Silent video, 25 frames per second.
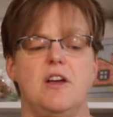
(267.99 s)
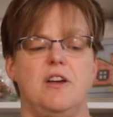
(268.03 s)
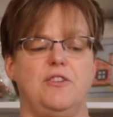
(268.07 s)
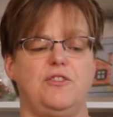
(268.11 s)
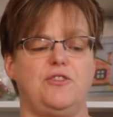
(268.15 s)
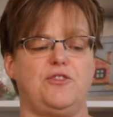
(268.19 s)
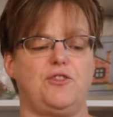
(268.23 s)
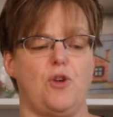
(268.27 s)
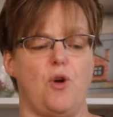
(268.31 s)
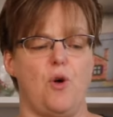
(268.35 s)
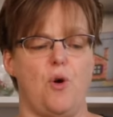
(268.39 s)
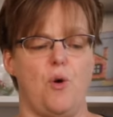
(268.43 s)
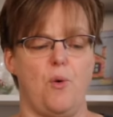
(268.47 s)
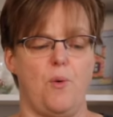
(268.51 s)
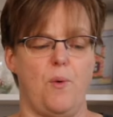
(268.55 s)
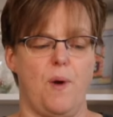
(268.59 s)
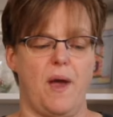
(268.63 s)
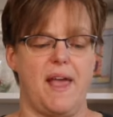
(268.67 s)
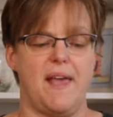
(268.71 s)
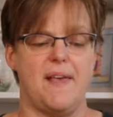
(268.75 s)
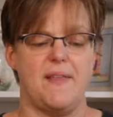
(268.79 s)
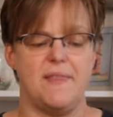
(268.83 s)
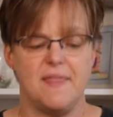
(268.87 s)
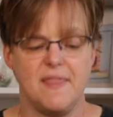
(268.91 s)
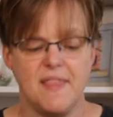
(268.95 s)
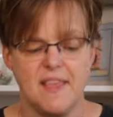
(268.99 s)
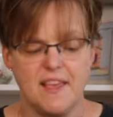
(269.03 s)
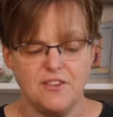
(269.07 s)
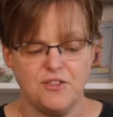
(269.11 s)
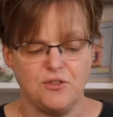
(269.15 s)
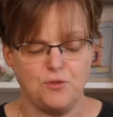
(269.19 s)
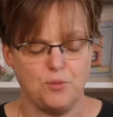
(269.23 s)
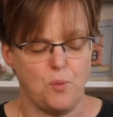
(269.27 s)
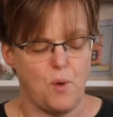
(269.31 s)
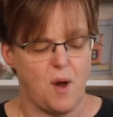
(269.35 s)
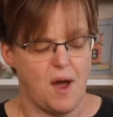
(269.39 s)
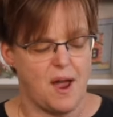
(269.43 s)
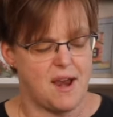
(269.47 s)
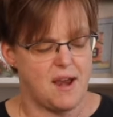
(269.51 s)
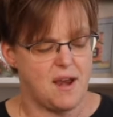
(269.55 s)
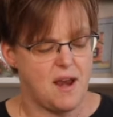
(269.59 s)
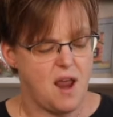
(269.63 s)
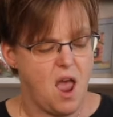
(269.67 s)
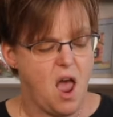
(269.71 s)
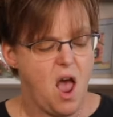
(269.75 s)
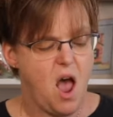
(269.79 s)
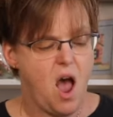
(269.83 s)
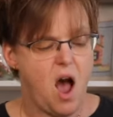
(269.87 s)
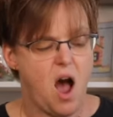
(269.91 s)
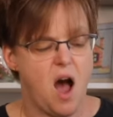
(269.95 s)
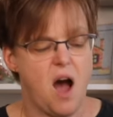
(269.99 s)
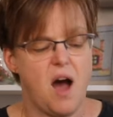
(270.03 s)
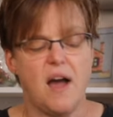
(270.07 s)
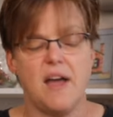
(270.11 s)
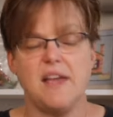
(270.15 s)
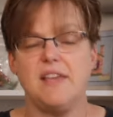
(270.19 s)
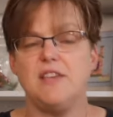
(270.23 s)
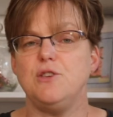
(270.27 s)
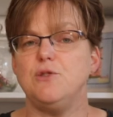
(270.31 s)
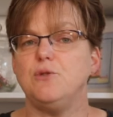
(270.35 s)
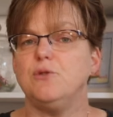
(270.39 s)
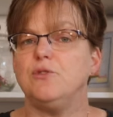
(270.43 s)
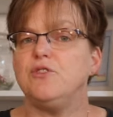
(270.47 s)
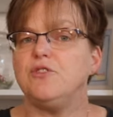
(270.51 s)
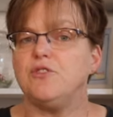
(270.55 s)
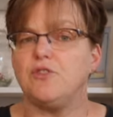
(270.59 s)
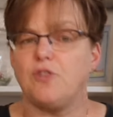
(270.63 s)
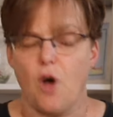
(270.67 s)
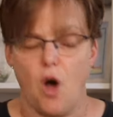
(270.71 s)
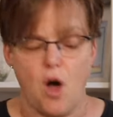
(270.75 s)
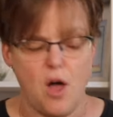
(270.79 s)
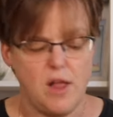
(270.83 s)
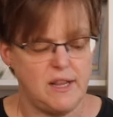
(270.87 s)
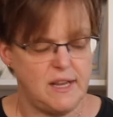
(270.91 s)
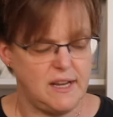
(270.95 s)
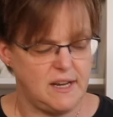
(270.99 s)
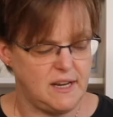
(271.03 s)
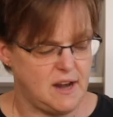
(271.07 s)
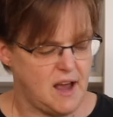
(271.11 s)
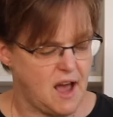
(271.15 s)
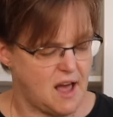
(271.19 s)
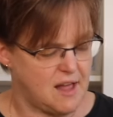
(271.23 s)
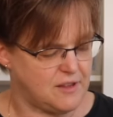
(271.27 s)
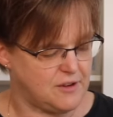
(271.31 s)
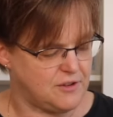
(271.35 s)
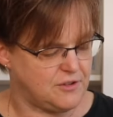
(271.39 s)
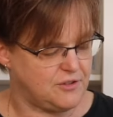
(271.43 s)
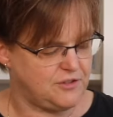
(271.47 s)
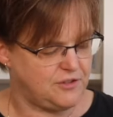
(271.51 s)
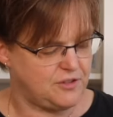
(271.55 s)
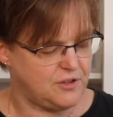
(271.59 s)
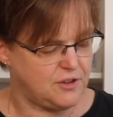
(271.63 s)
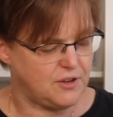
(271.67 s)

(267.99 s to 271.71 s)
So in this one, I use solid colors.